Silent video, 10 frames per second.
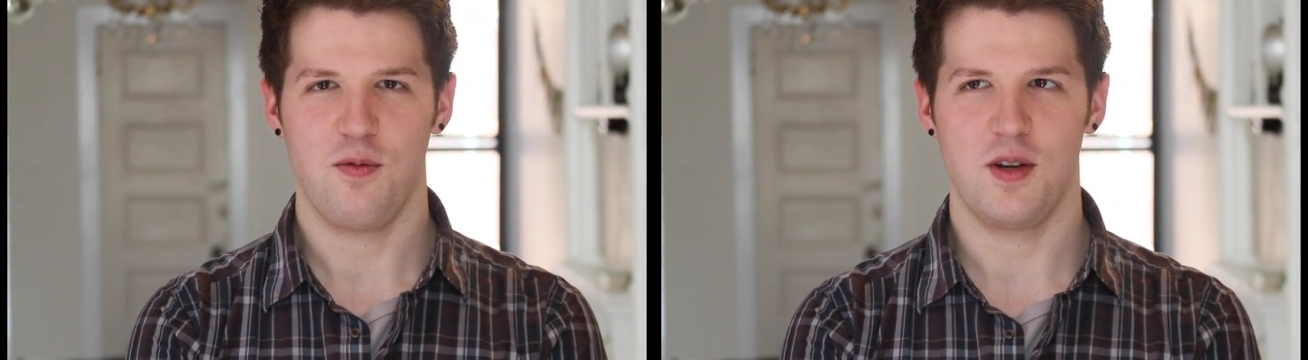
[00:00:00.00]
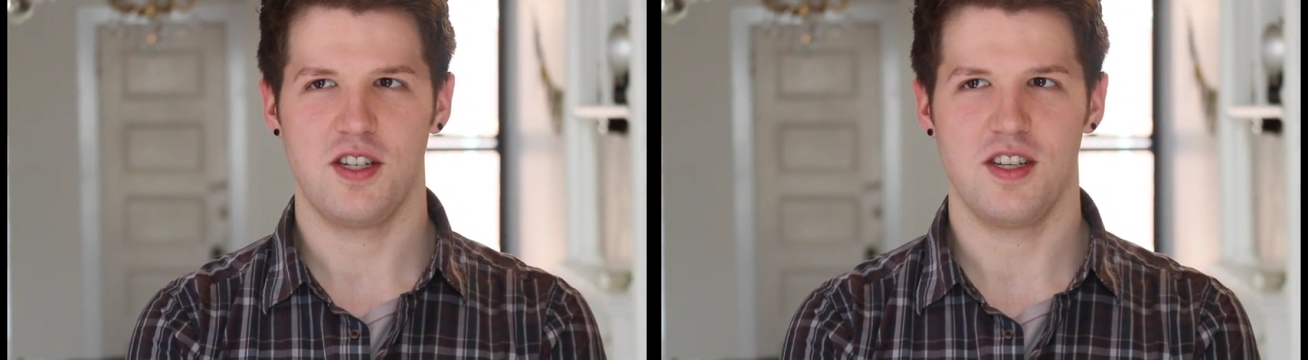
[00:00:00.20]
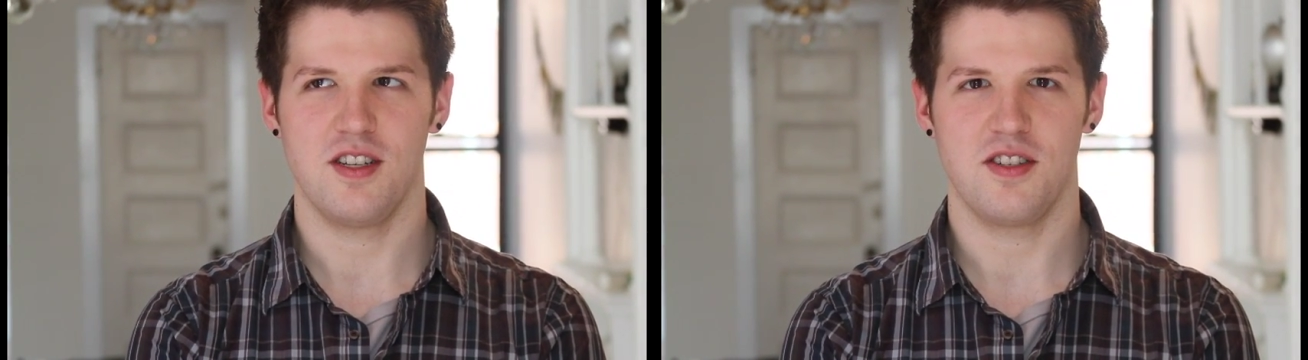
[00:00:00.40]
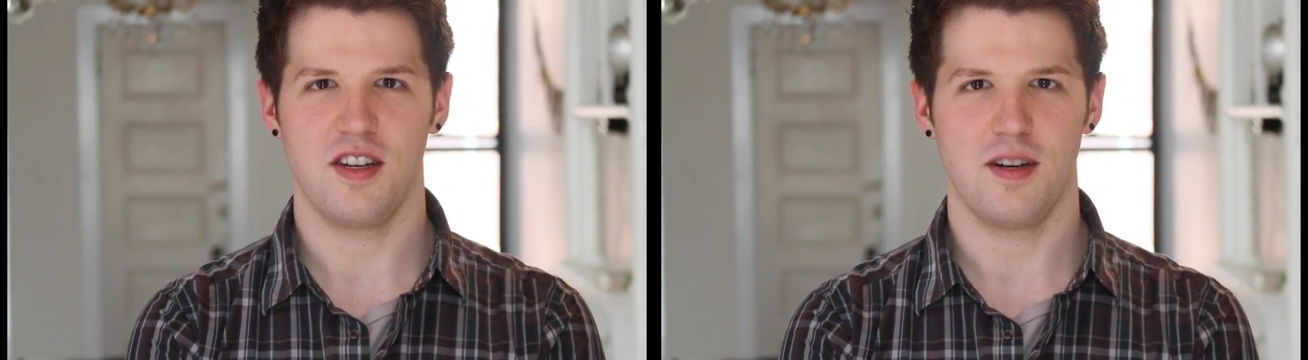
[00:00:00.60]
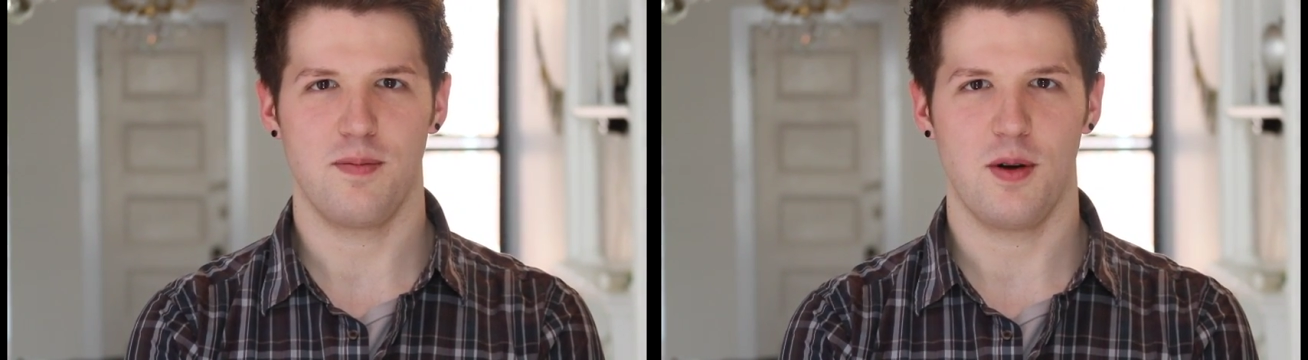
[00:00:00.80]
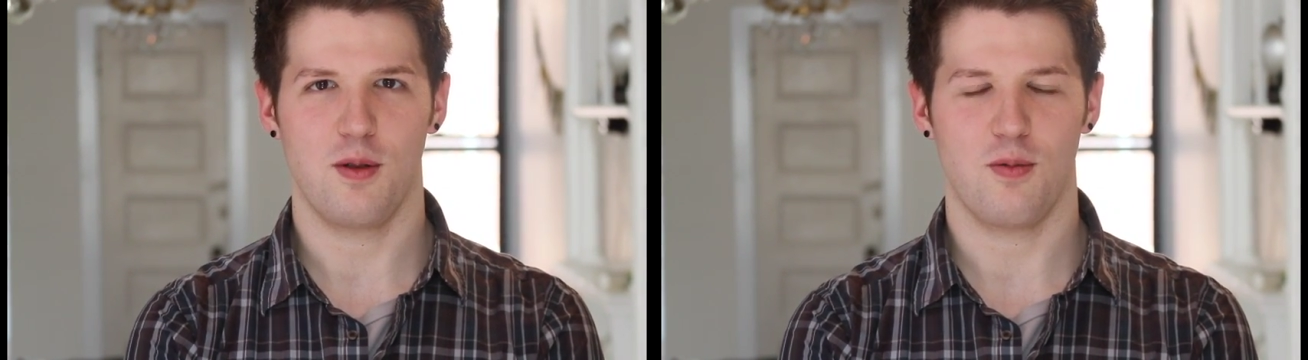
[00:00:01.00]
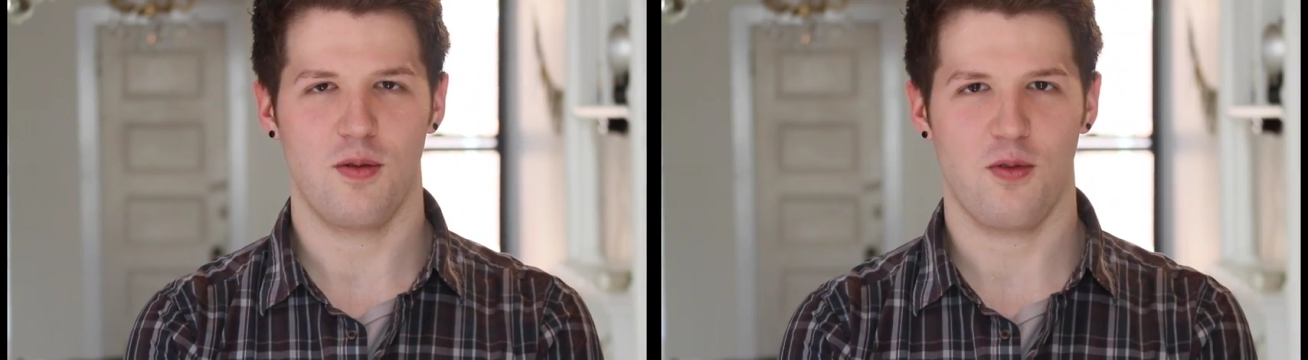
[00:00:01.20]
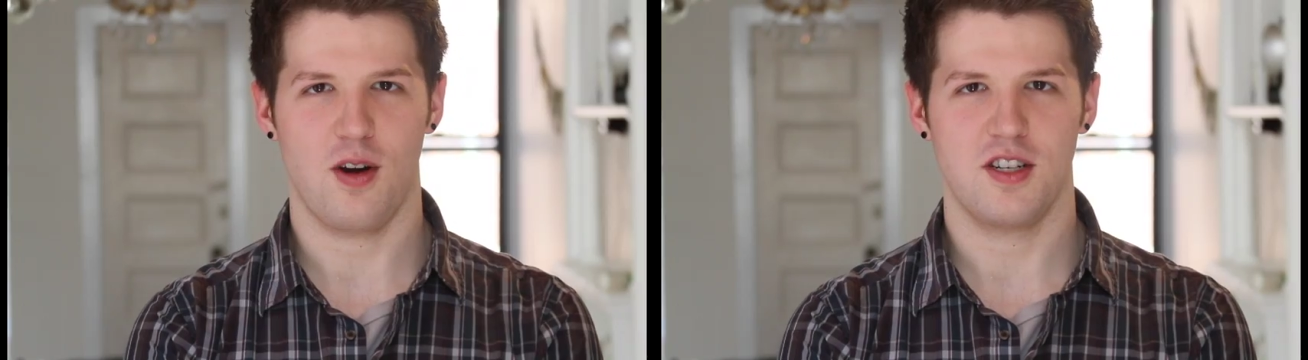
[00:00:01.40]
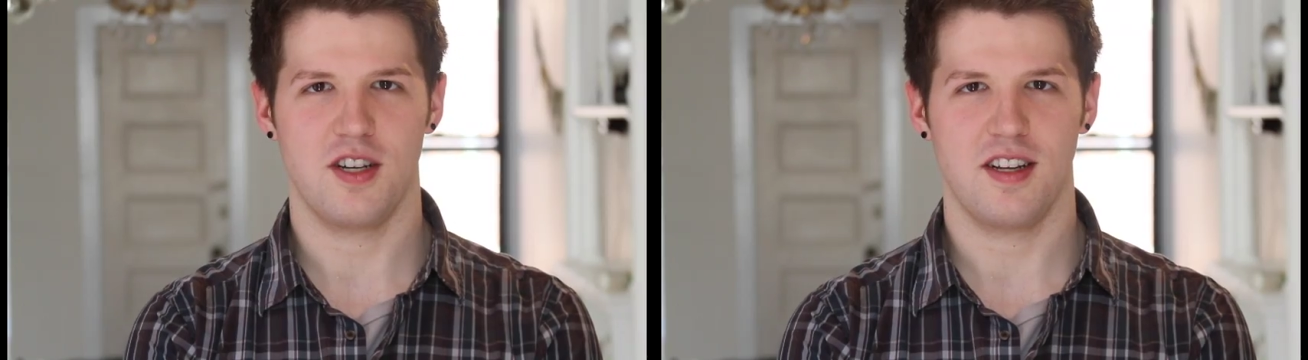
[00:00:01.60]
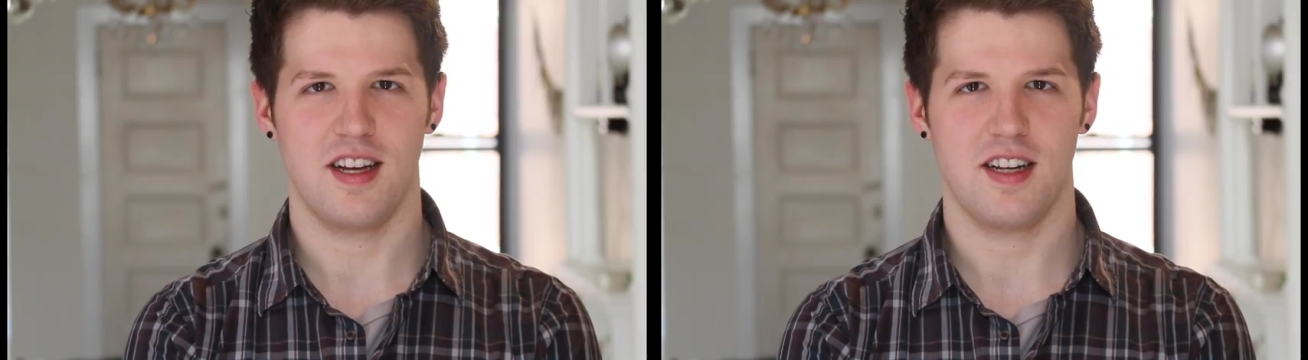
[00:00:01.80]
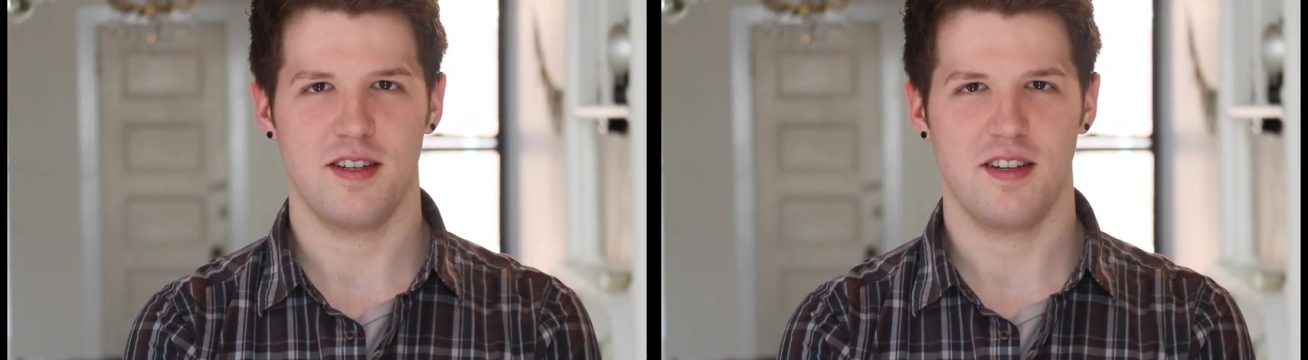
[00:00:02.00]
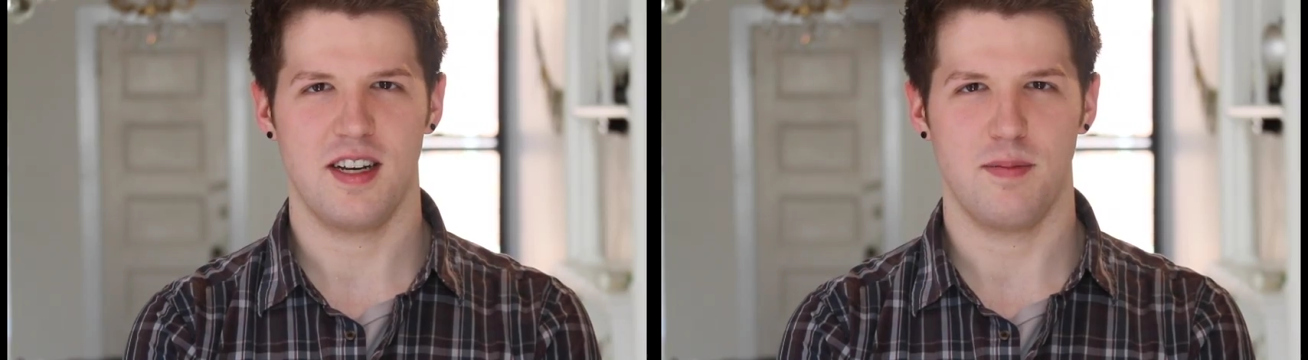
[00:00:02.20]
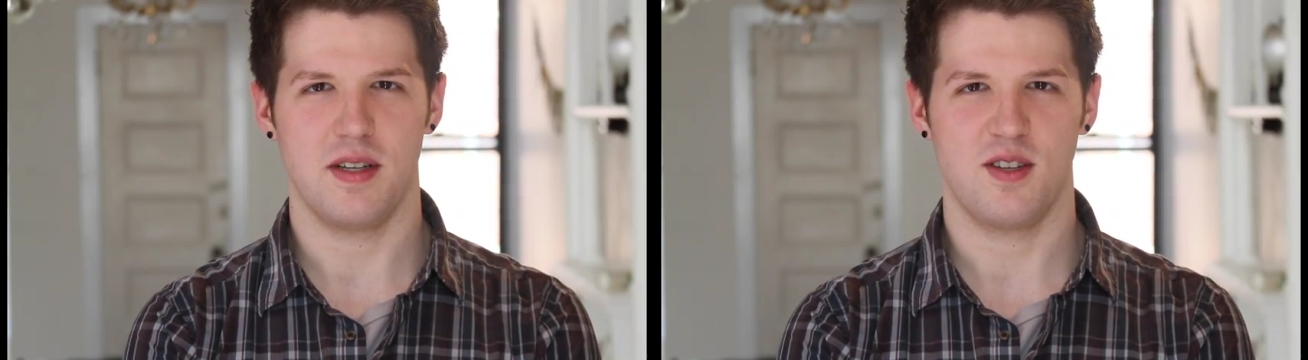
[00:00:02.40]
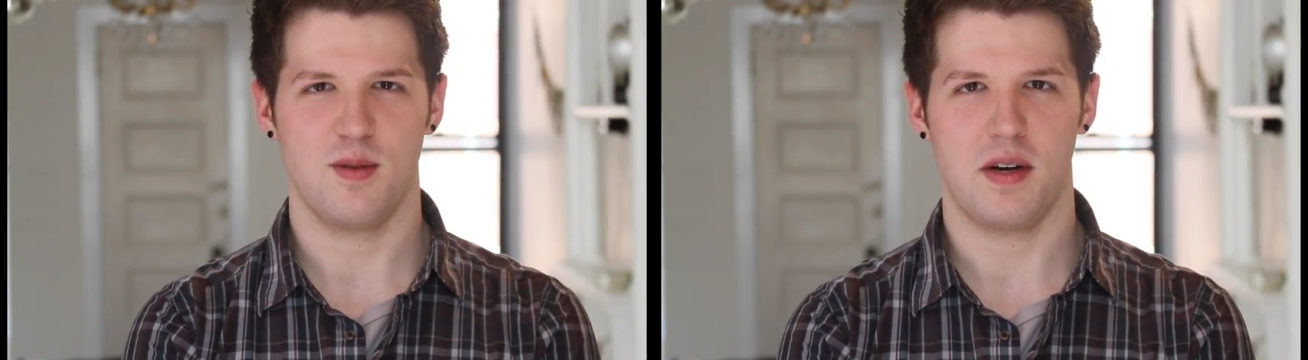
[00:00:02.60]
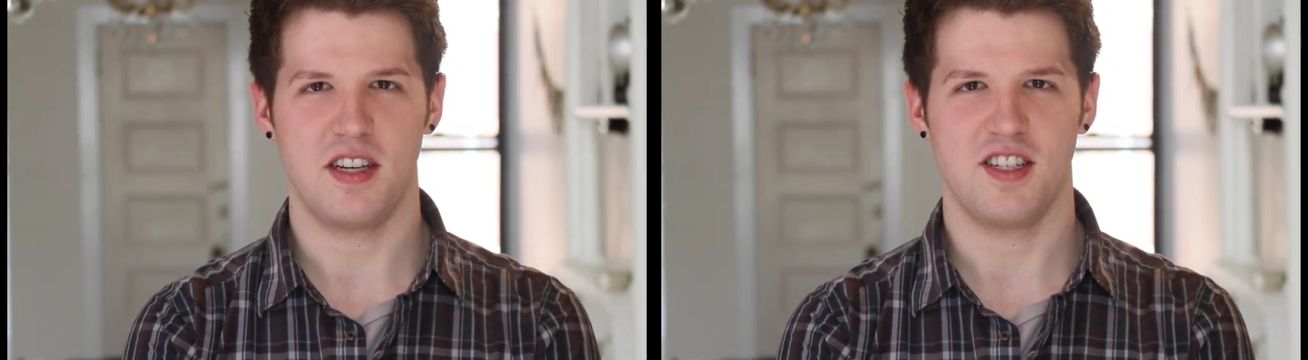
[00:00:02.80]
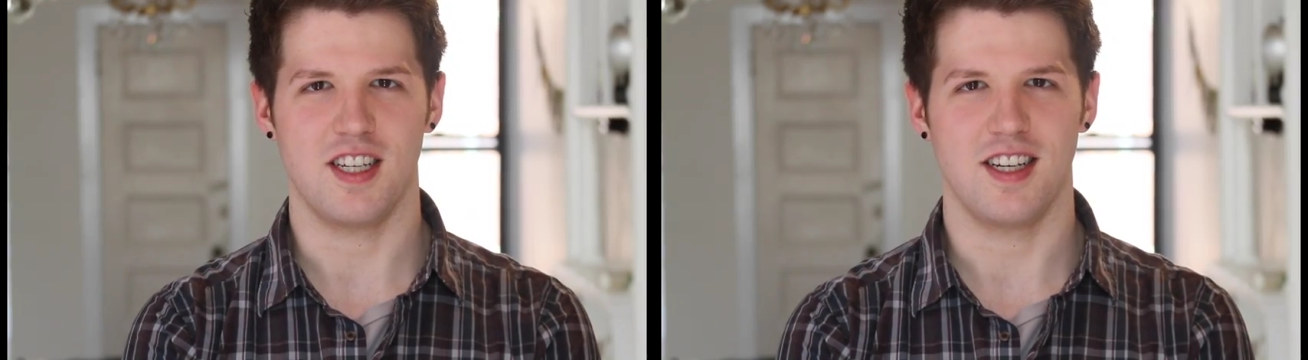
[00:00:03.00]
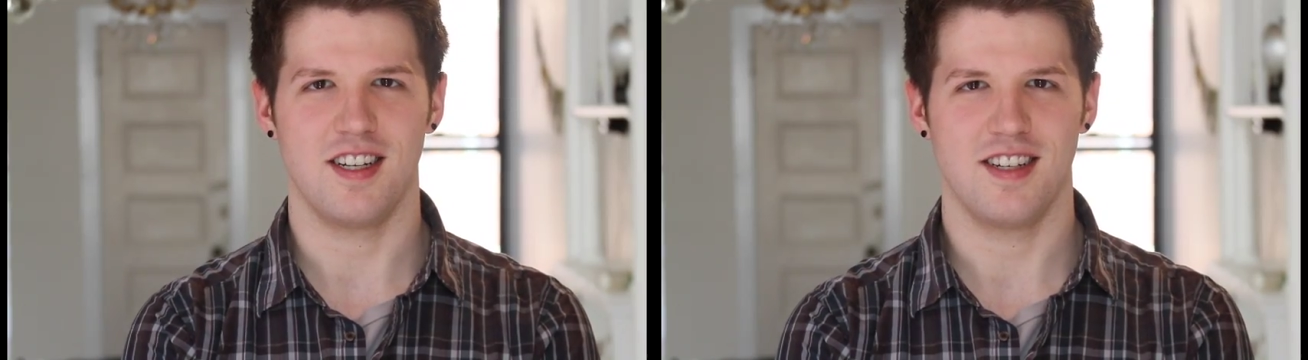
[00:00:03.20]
which is both refreshing and a bit spicy.